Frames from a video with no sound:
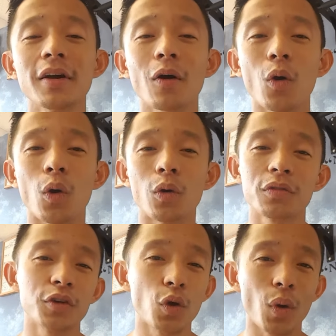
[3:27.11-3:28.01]
Or if
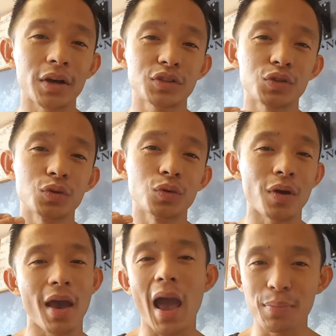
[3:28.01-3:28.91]
you go out to
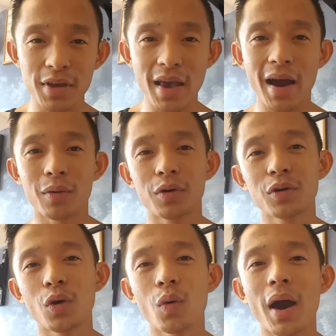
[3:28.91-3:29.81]
happy hour,
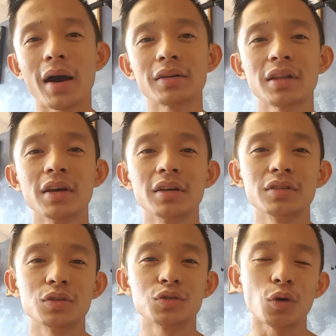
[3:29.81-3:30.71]
go out
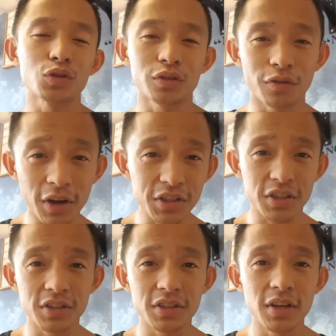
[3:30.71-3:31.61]
to social
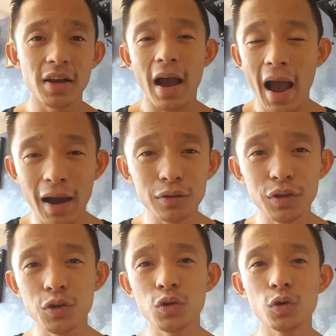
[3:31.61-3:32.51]
functions, how do
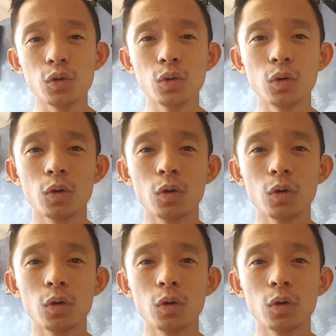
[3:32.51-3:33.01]
you